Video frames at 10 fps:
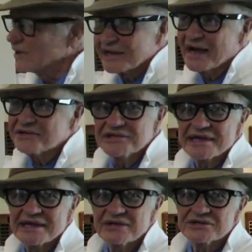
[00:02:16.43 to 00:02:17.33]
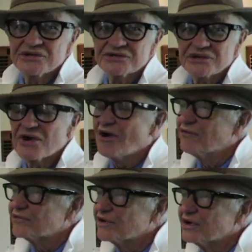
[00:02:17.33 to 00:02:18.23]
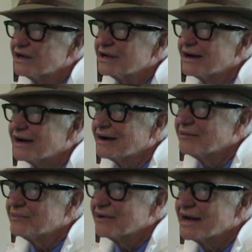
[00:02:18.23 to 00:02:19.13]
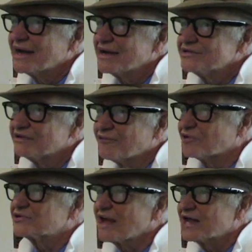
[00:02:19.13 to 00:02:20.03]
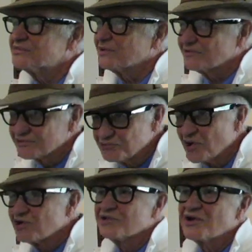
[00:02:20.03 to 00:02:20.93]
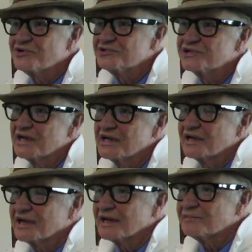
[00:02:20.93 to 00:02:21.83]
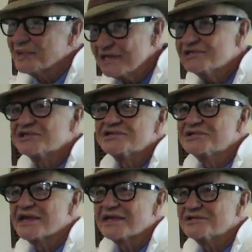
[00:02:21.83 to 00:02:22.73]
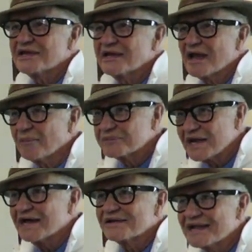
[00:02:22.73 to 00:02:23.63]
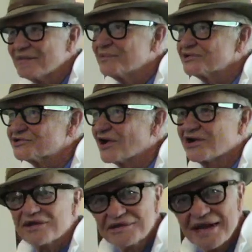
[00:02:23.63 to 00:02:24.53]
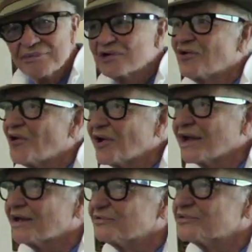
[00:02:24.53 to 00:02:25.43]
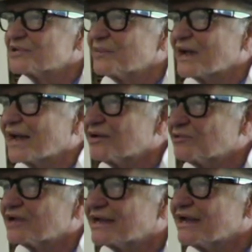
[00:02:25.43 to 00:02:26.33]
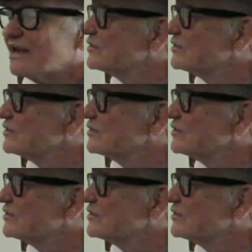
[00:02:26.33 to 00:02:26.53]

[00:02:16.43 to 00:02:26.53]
when I got to Culver as a fourth classman, it was one of those pieces that helped kind of get me started and get me going, and it was something I could really get